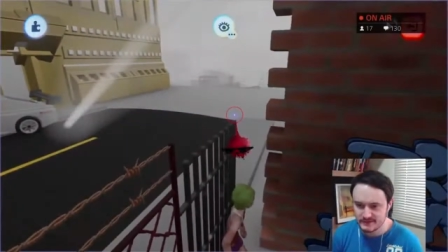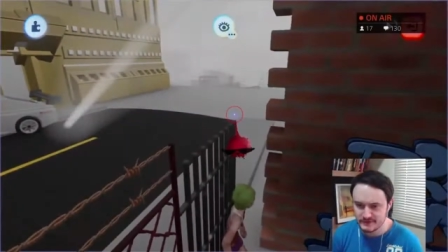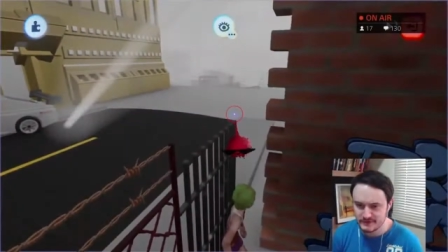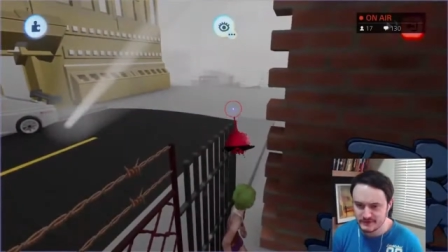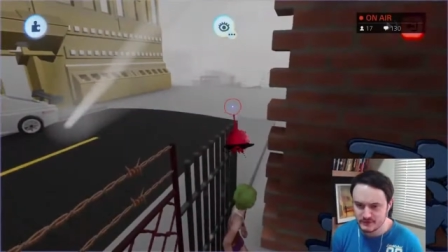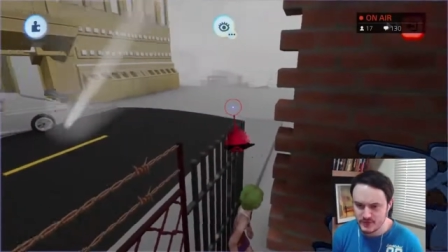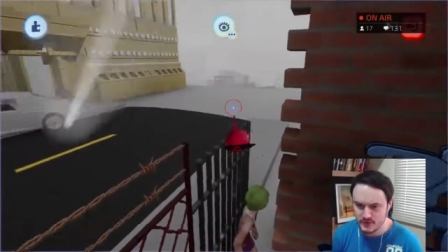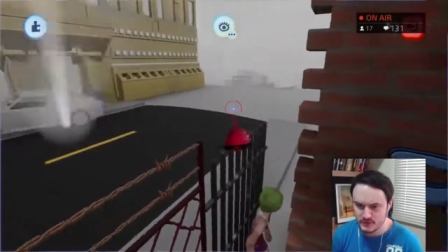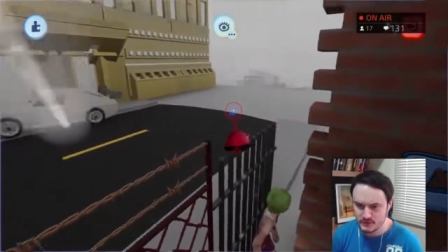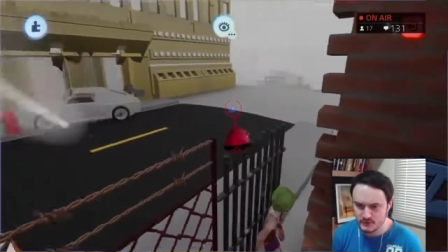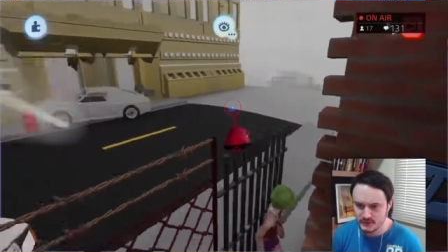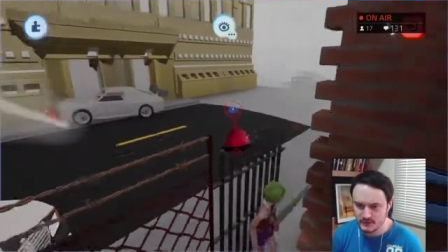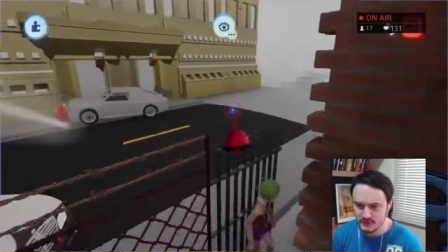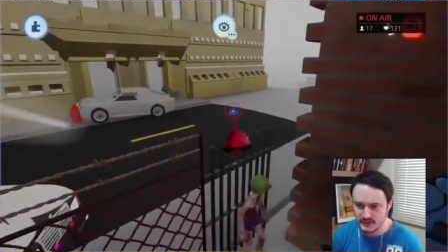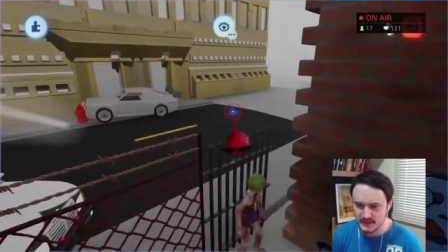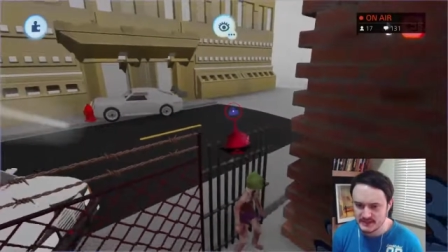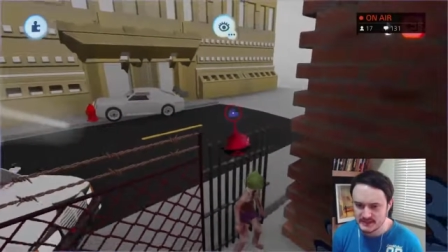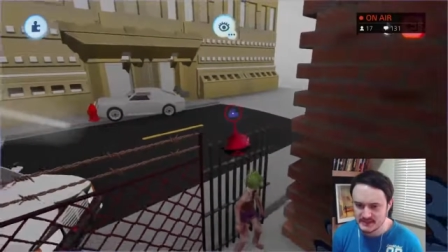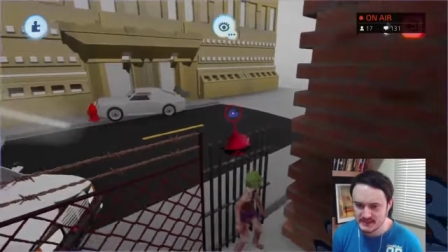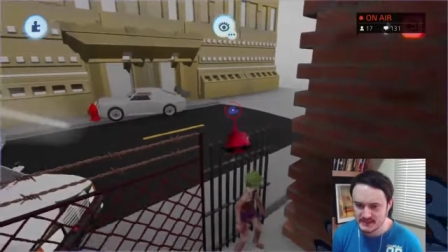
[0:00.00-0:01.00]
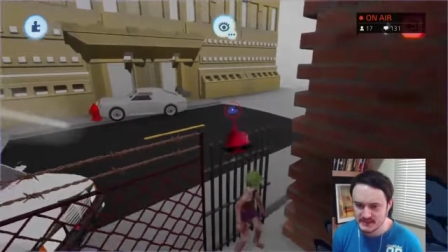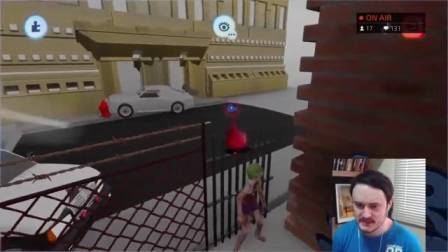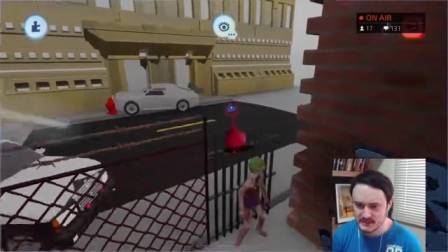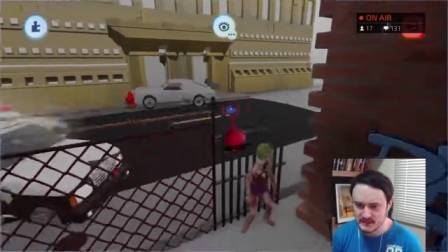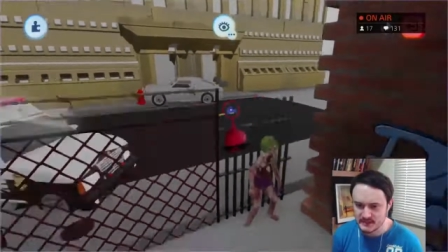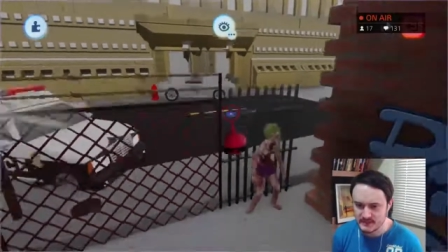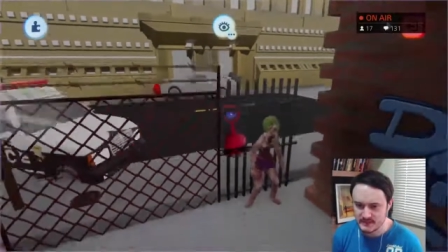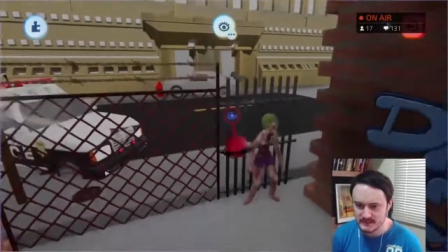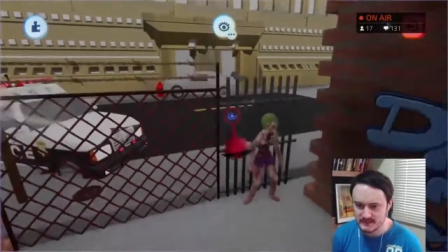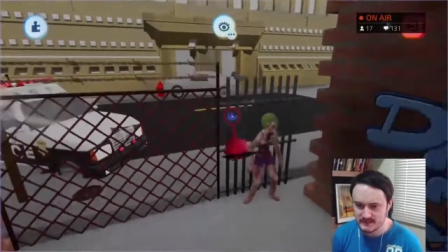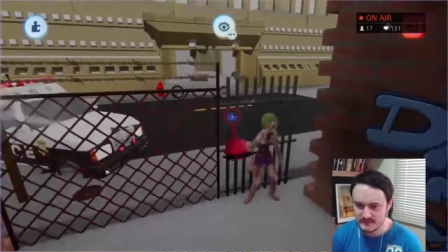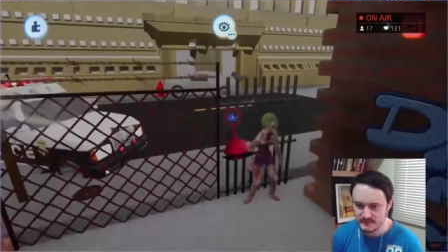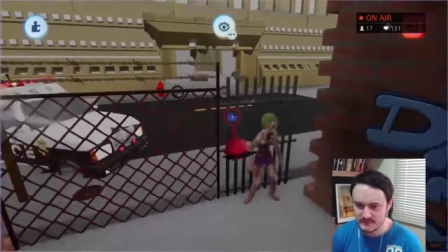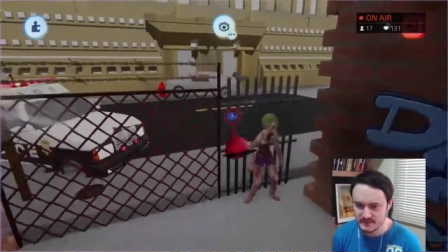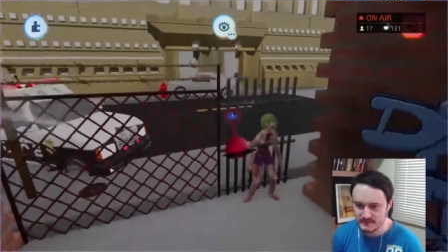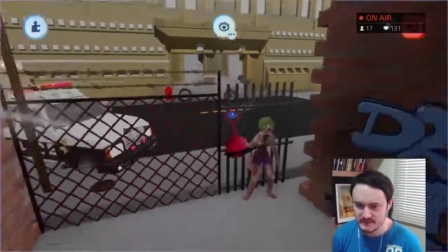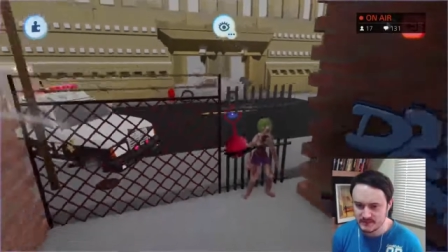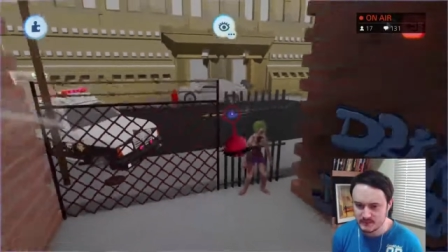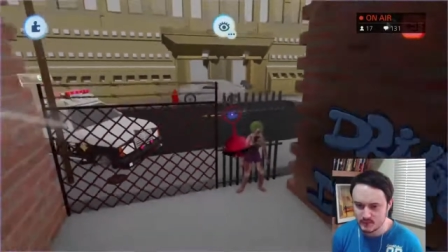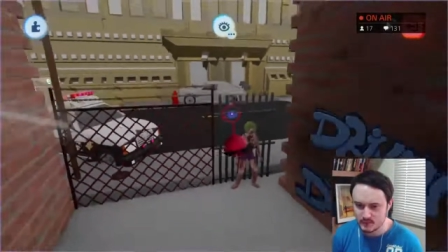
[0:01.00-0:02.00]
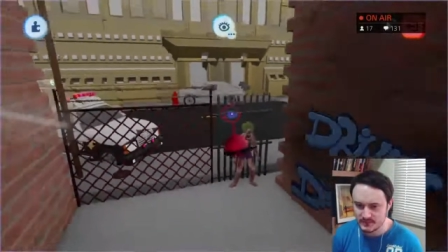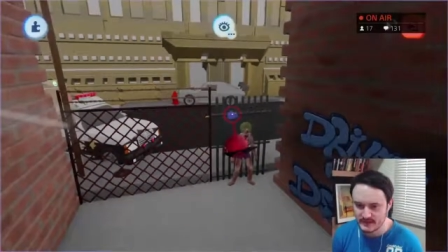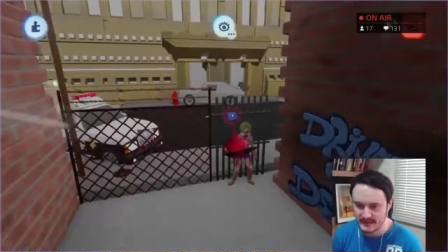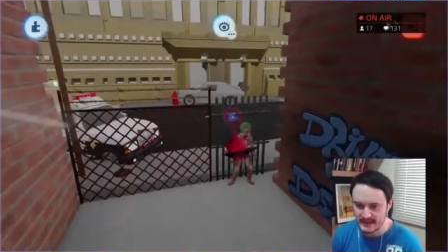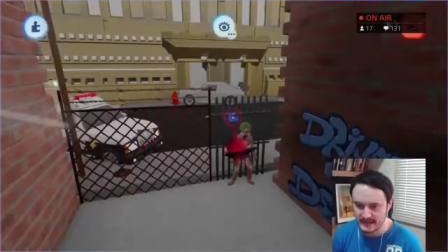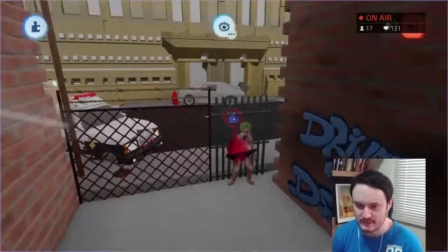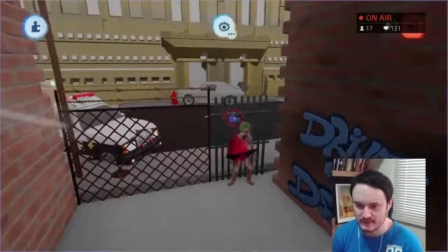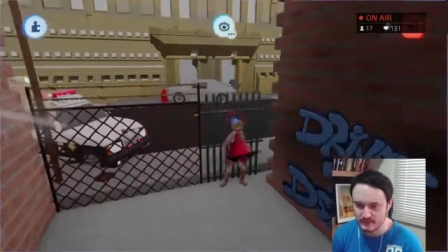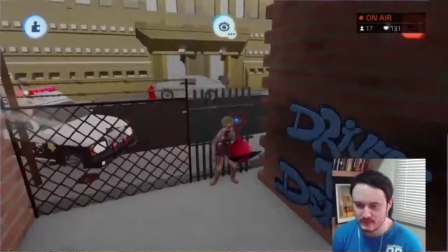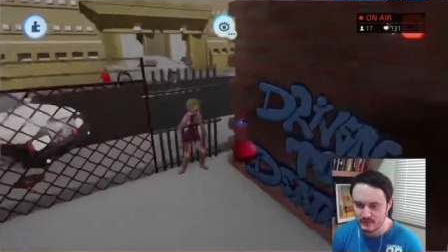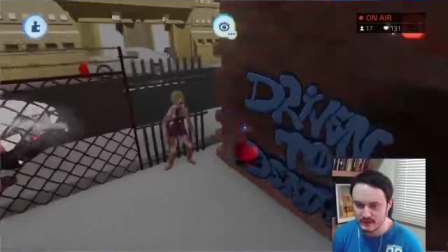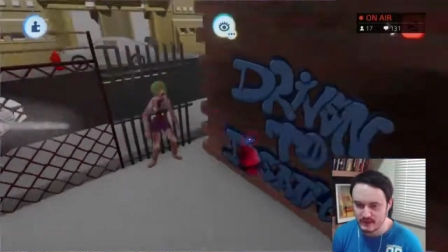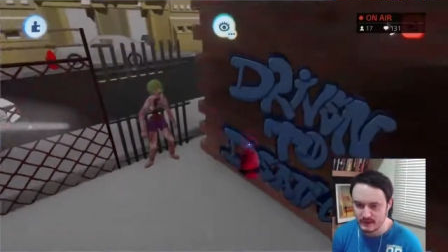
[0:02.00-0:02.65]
round places, so I need to be more tactful.